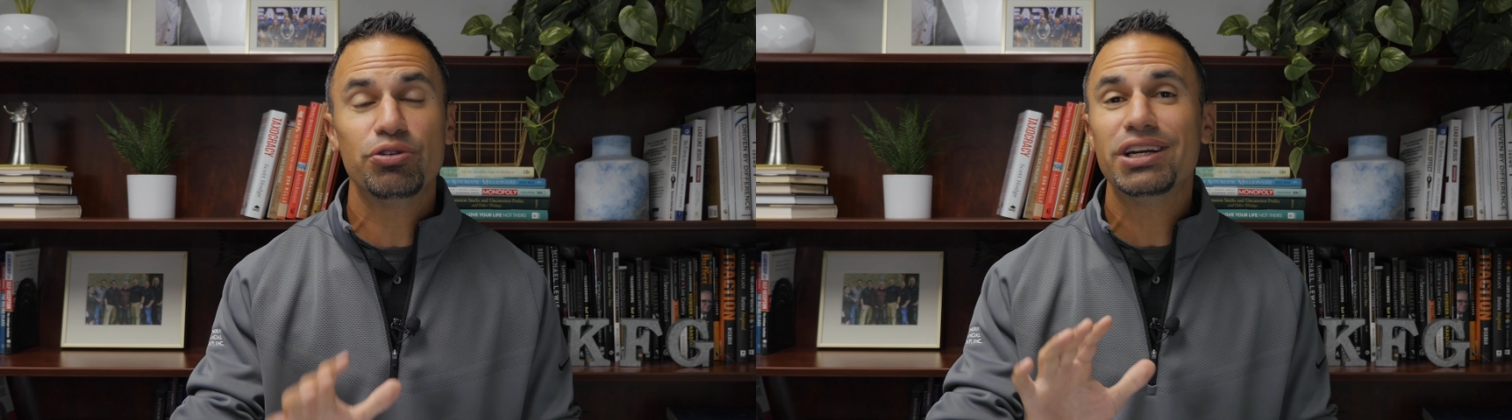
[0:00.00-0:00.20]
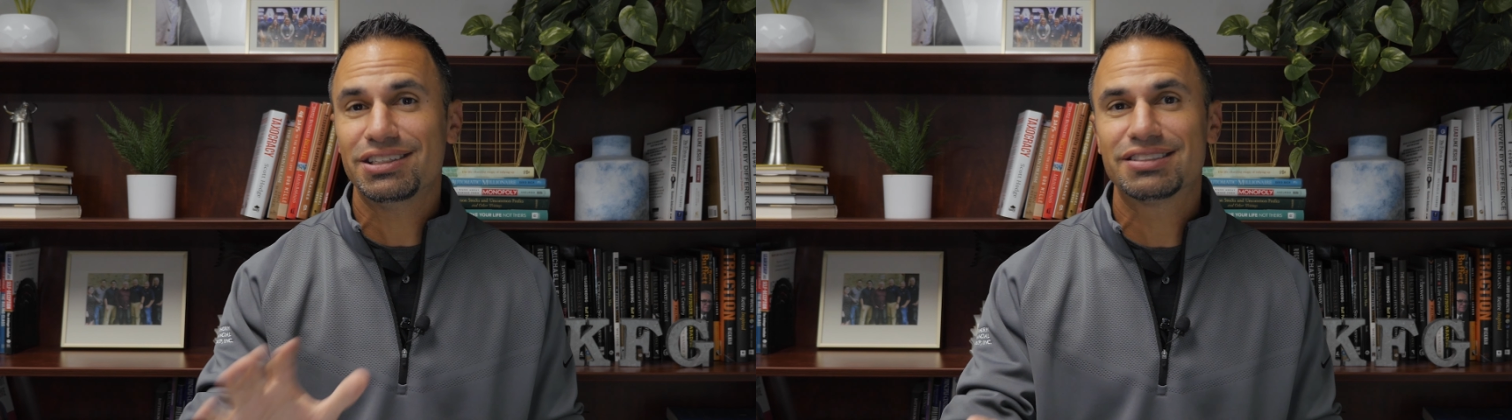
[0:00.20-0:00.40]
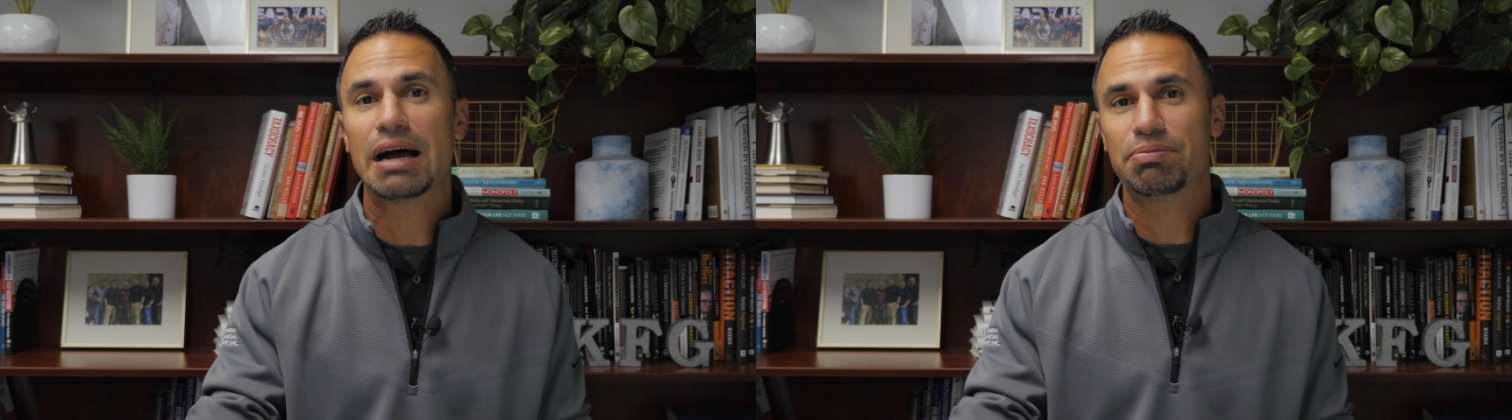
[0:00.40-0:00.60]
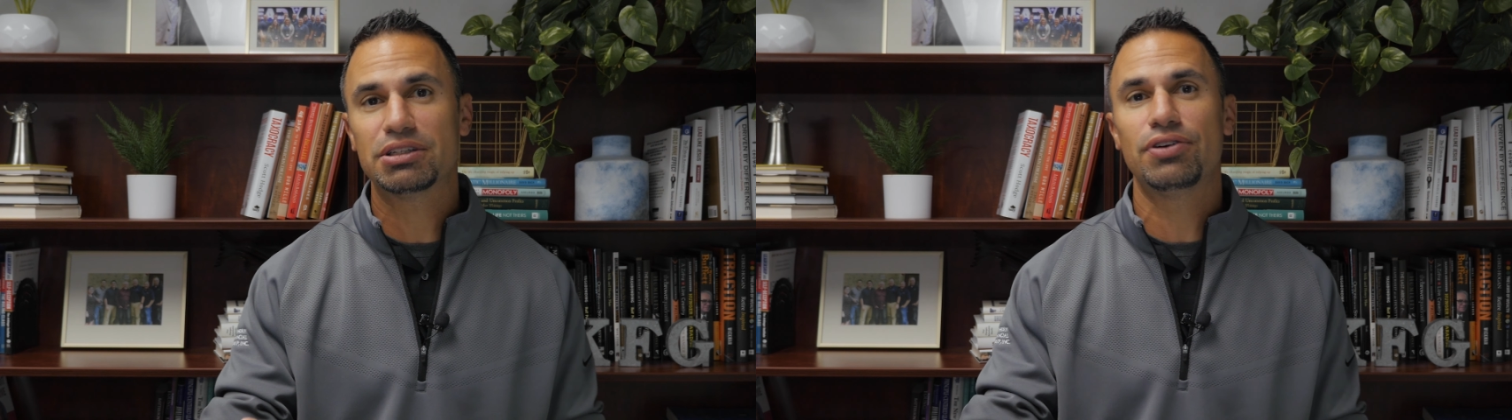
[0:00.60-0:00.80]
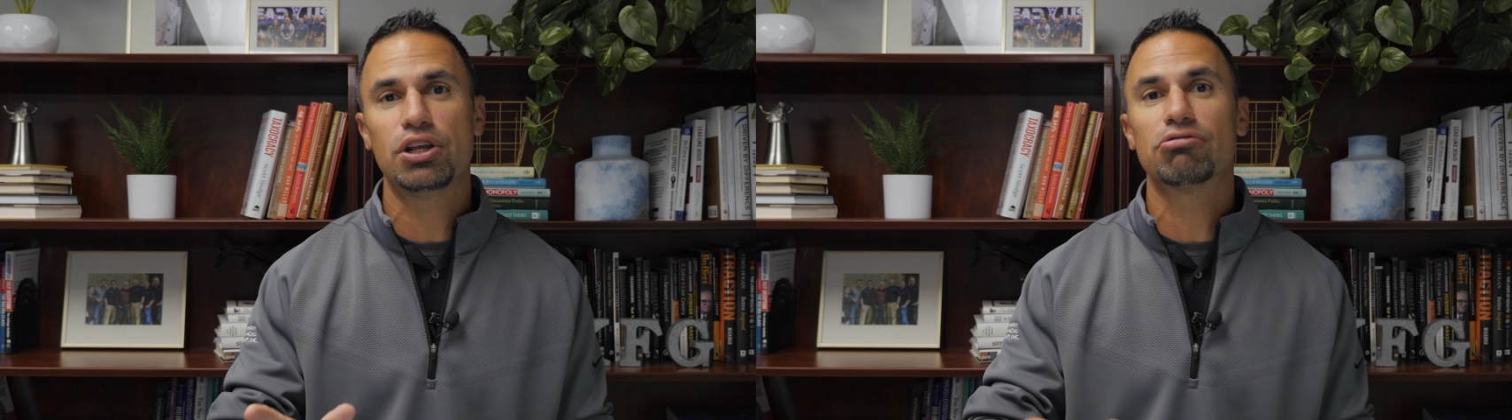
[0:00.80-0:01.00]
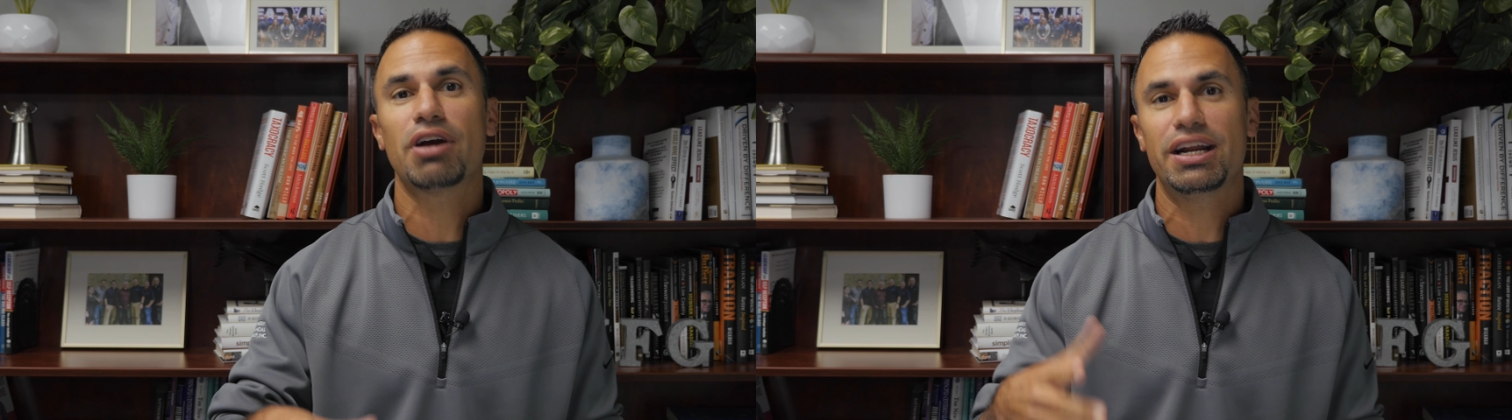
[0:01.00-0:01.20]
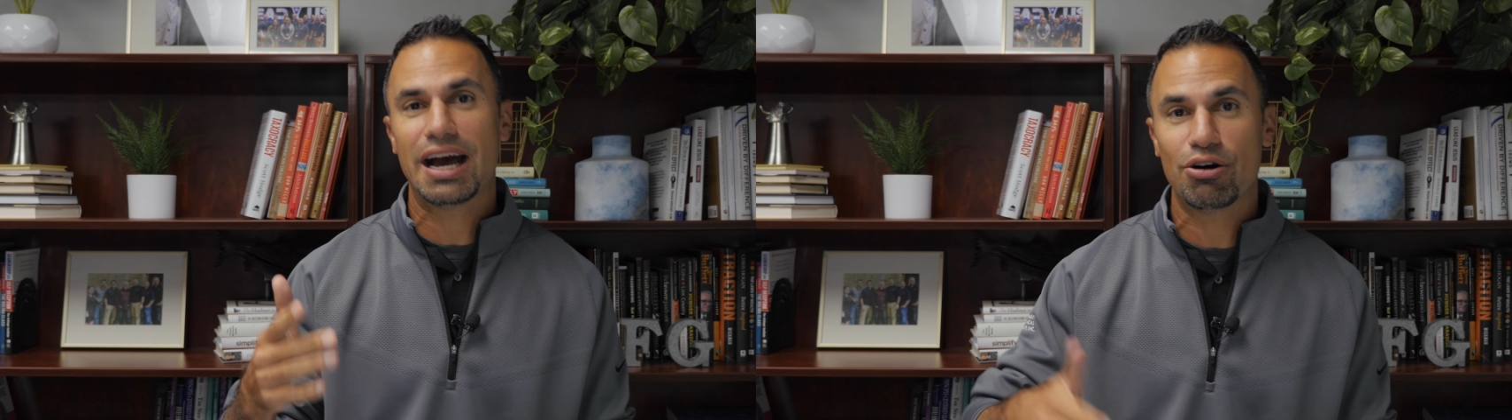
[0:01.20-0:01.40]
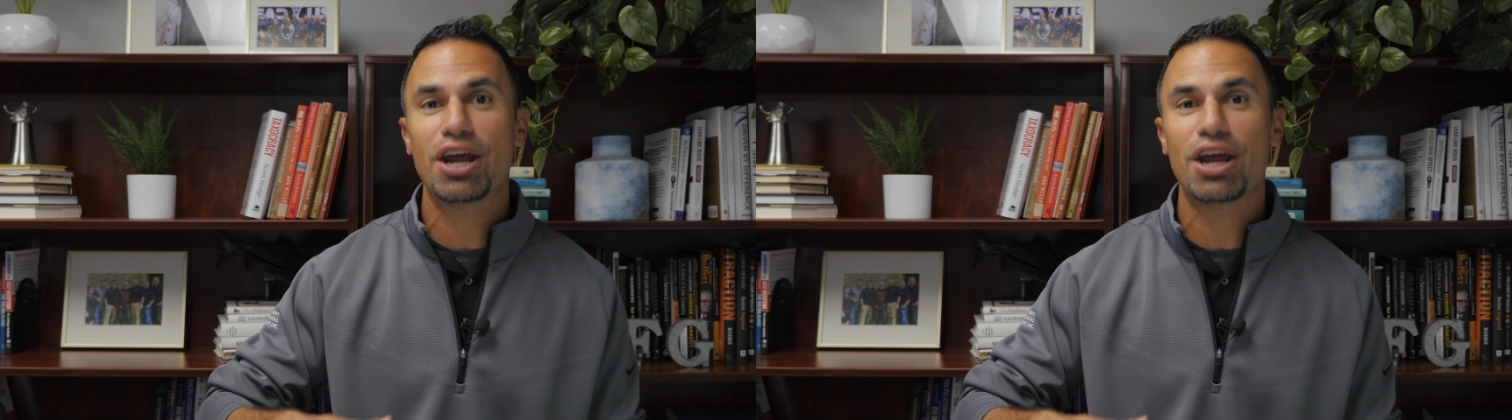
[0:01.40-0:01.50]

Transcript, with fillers: you need to stop this video right now